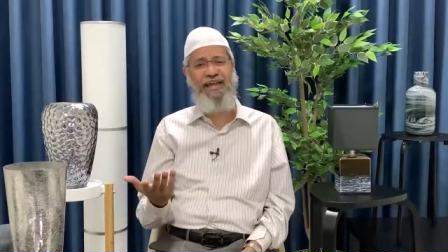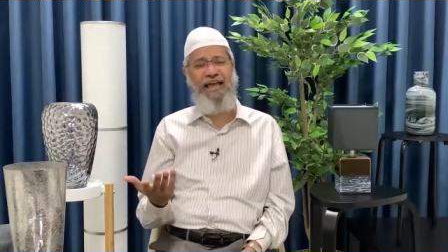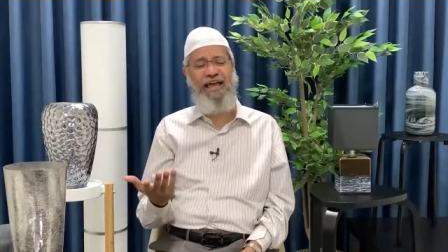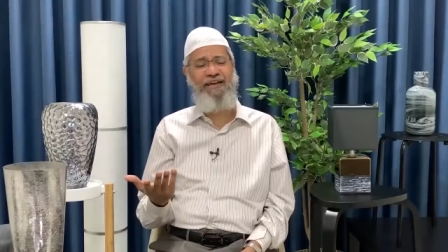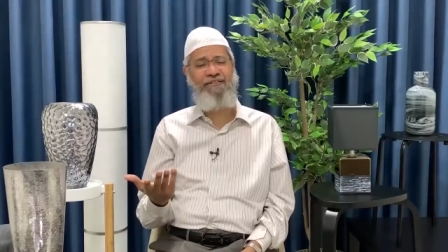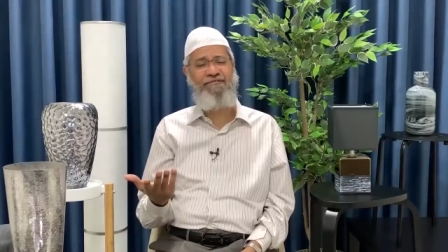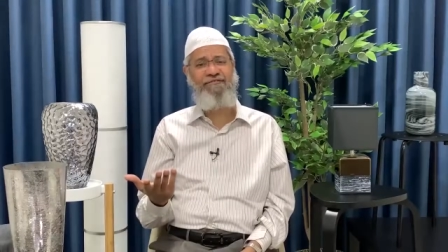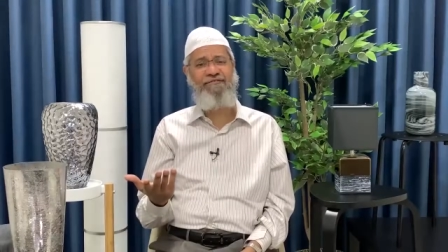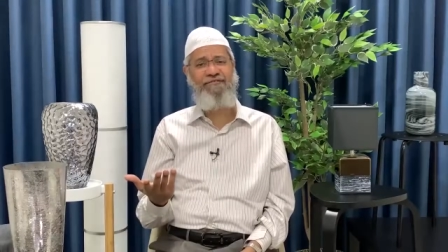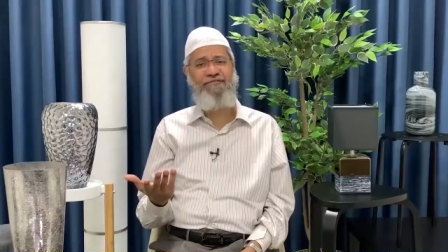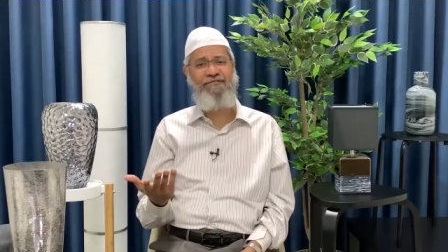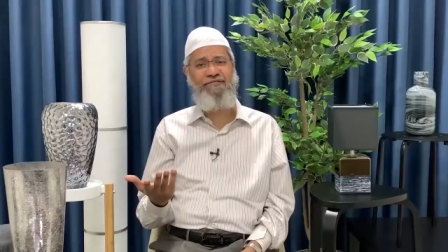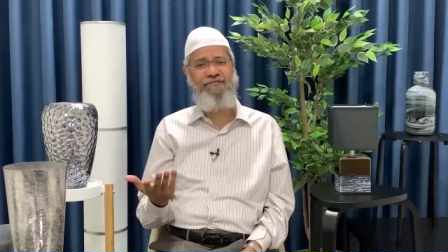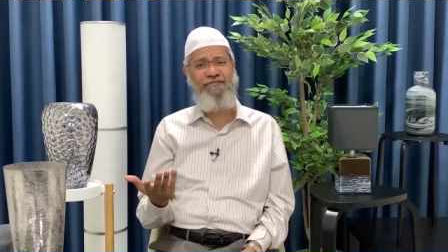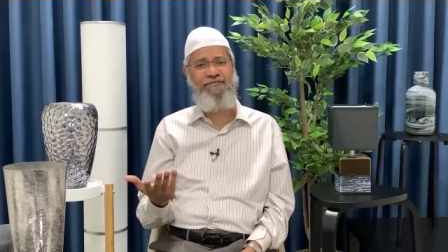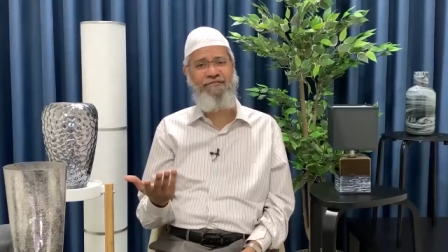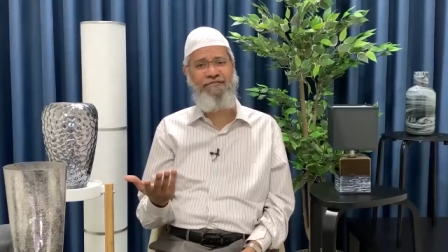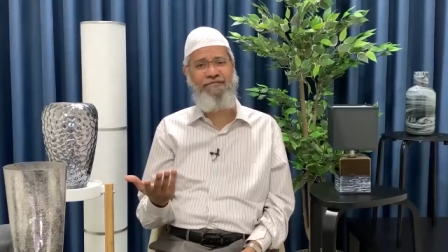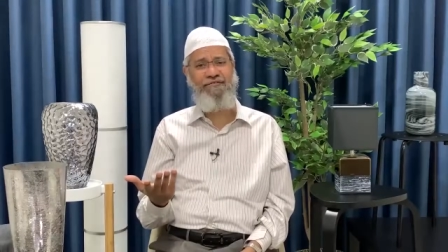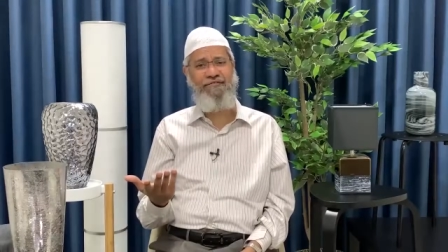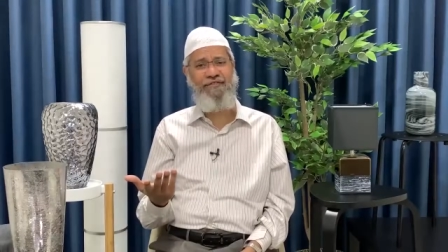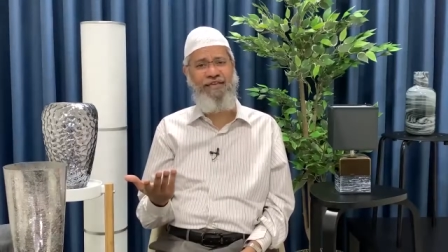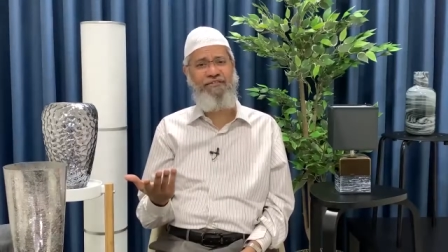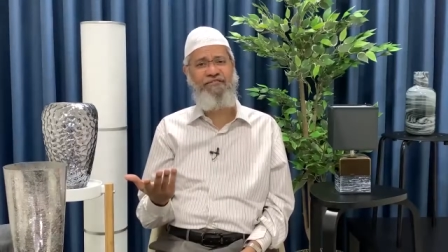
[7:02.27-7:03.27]
I have
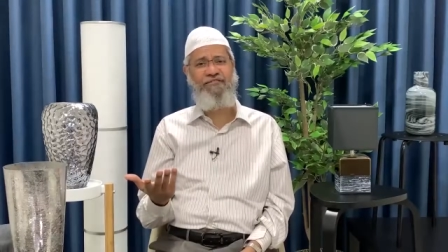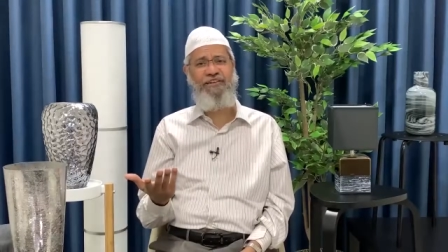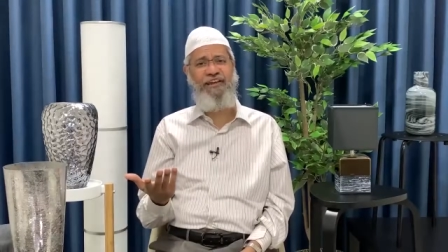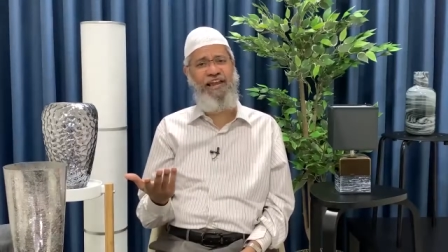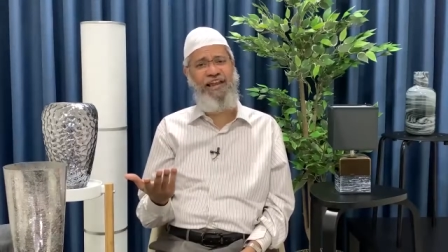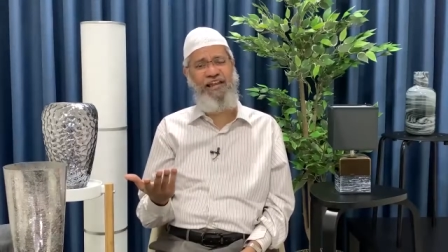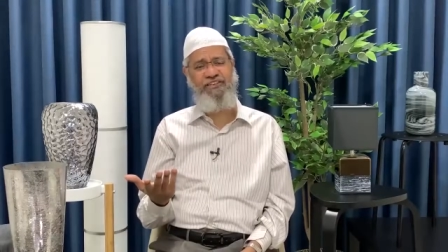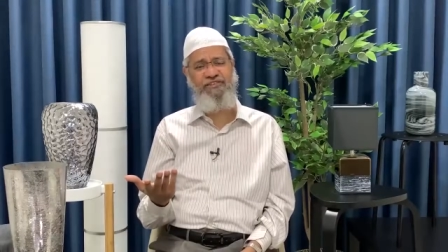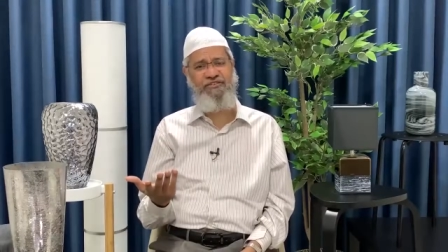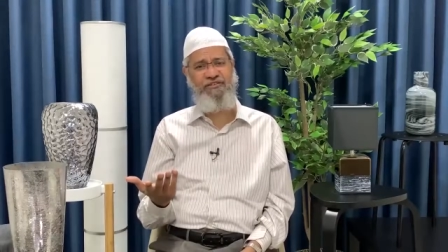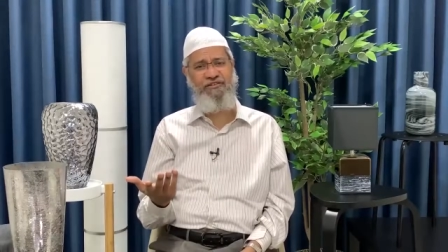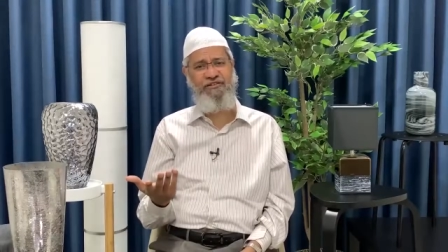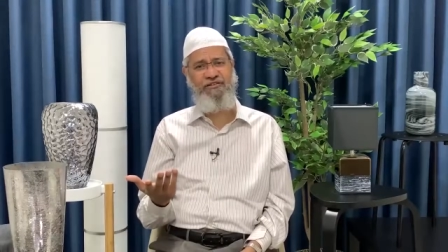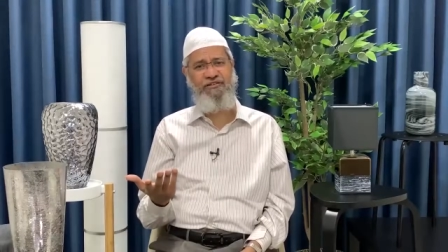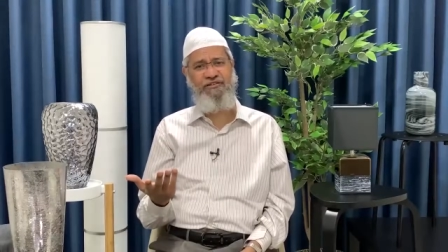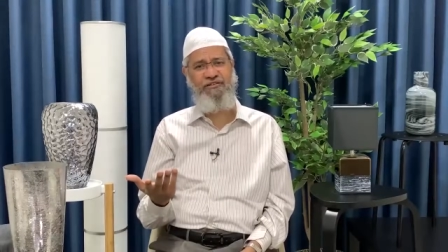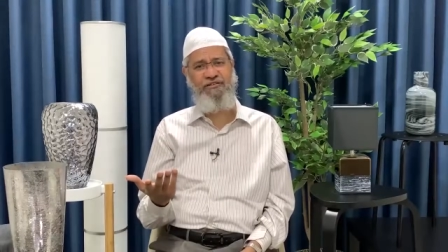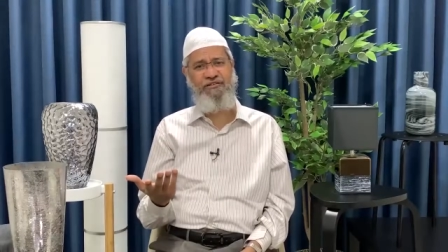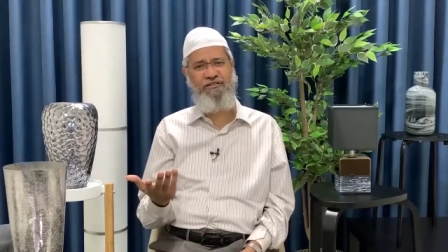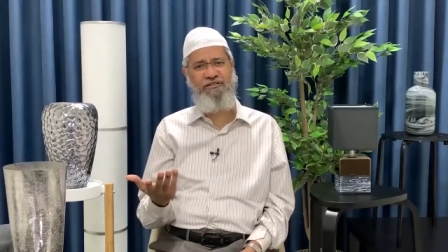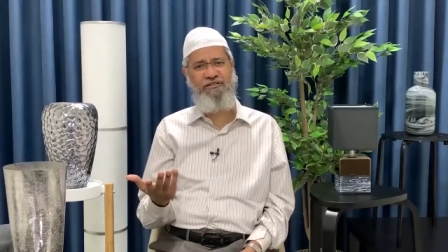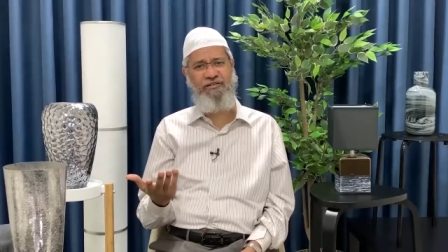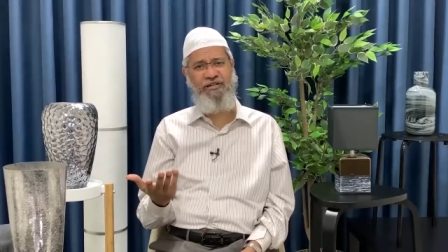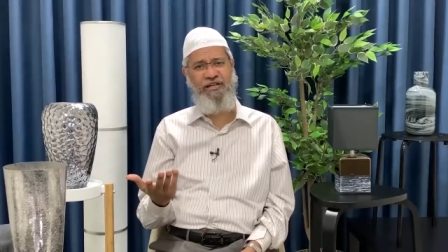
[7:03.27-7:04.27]
given a lecture
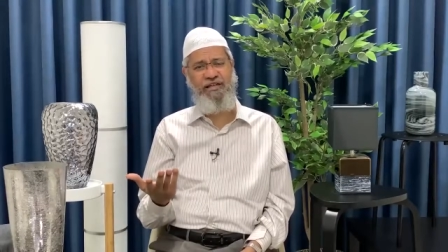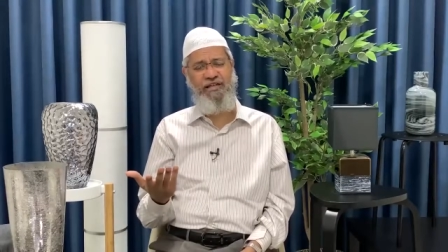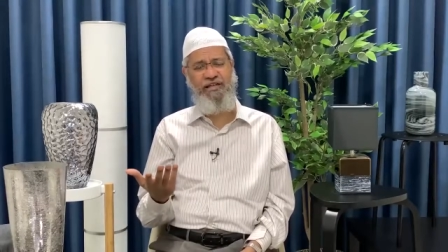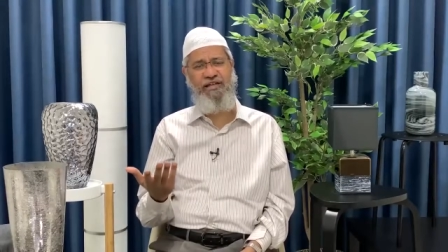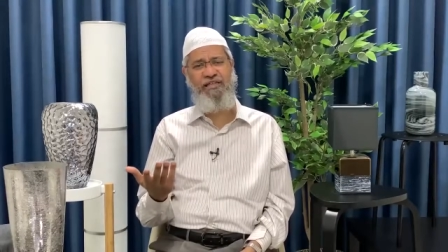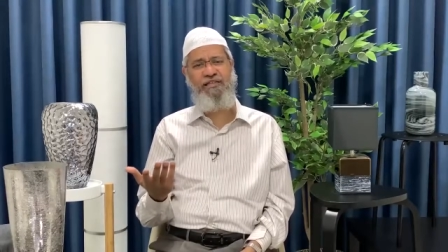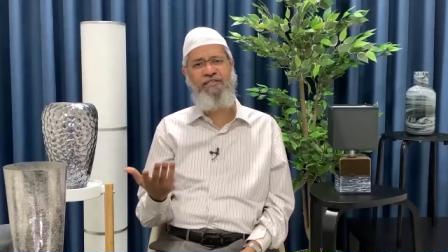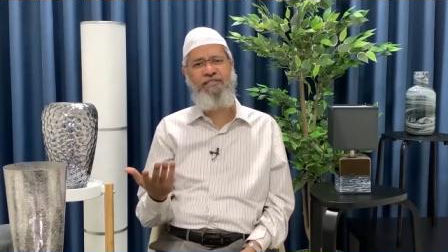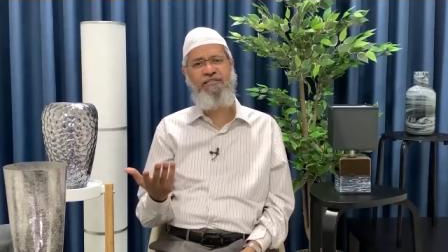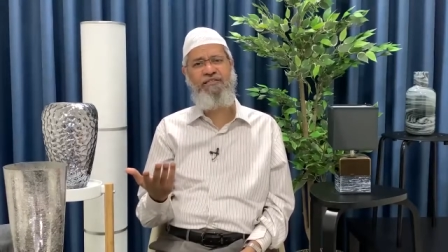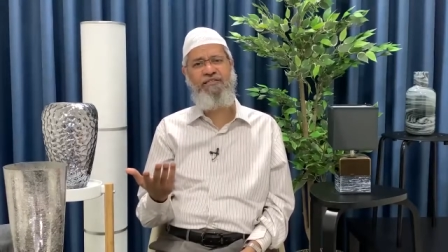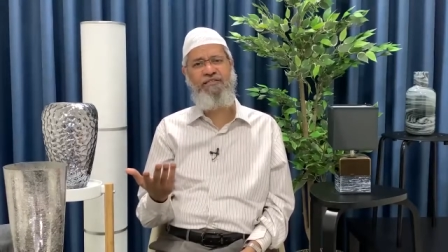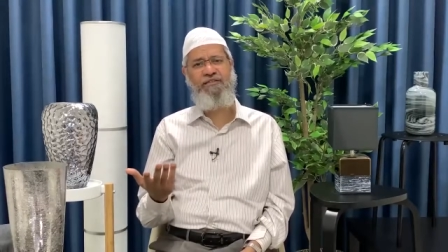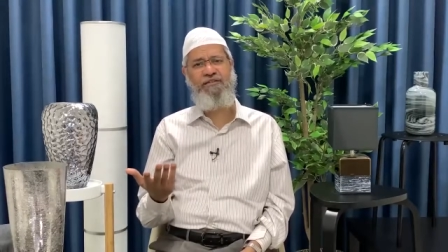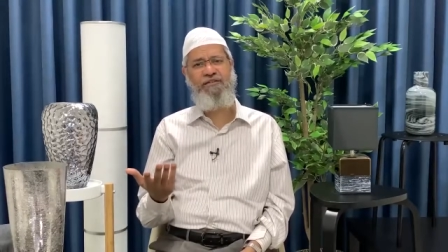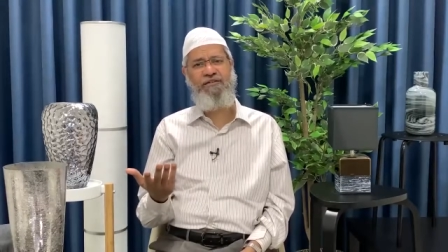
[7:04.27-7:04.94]
is